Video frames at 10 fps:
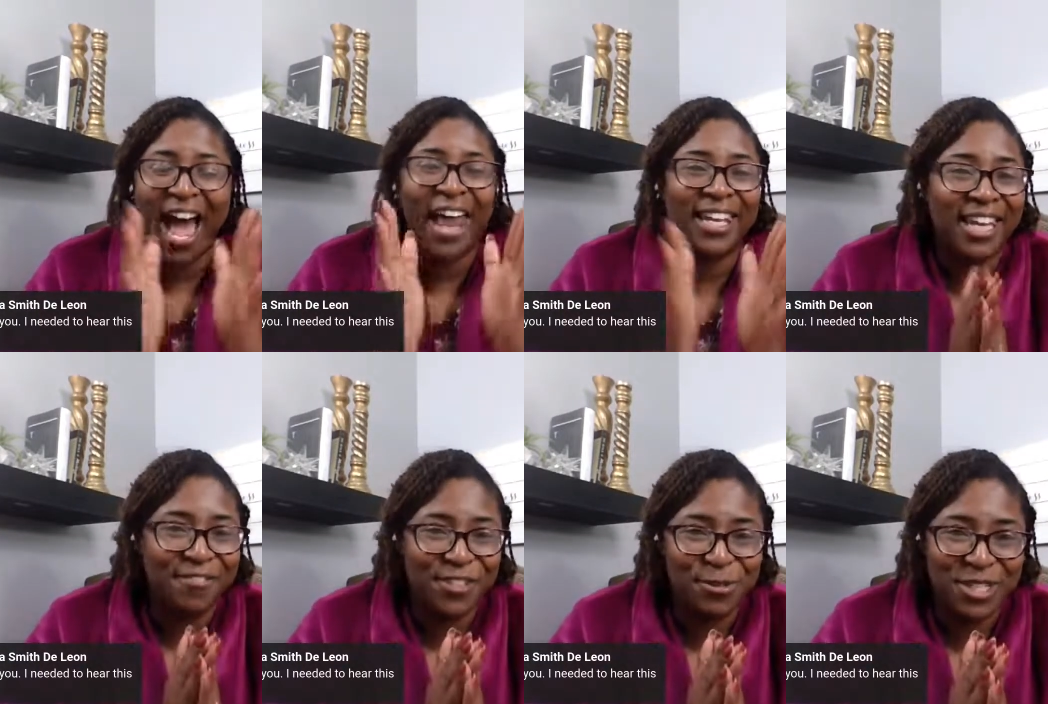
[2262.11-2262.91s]
I
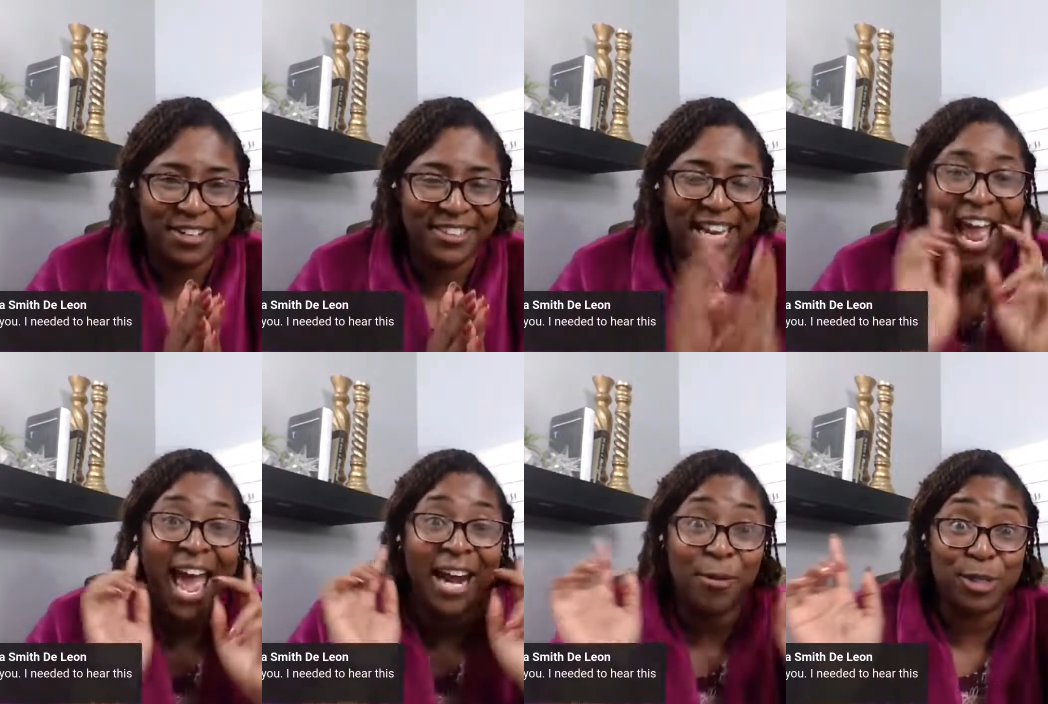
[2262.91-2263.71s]
love you dearly.
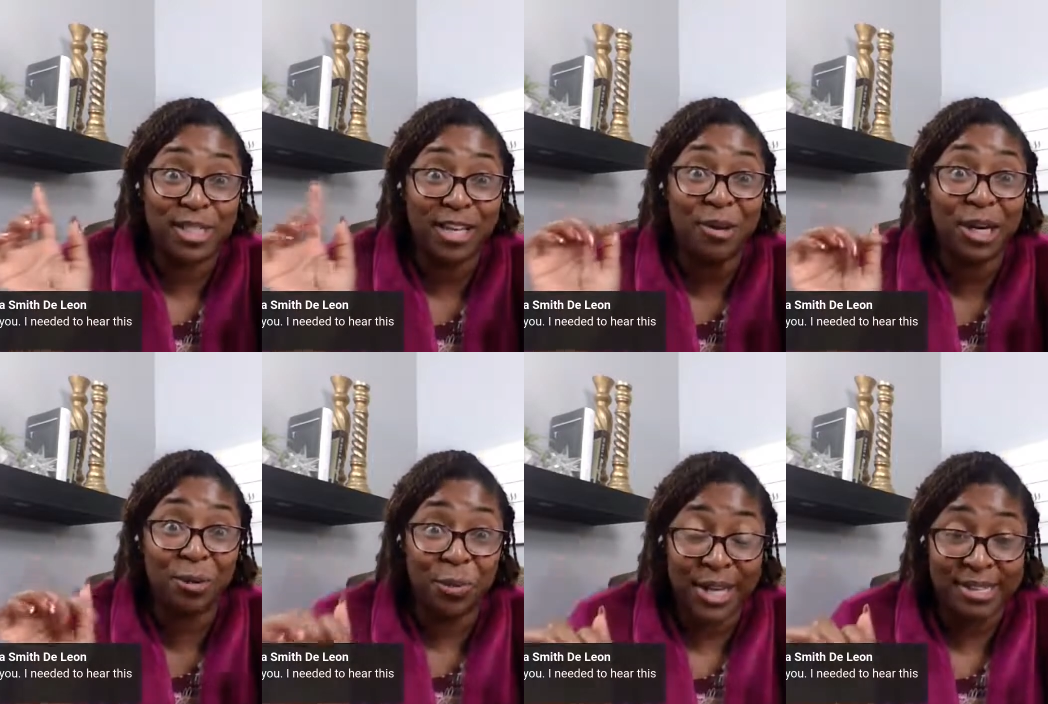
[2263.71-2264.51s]
And I will see you here
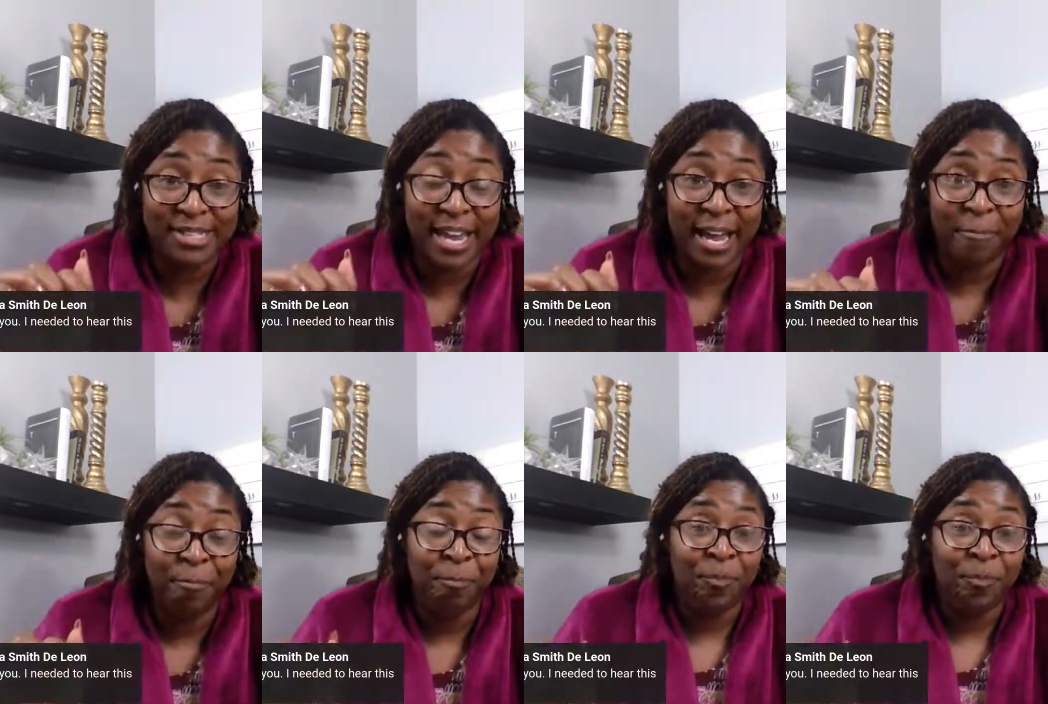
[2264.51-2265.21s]
Wednesday.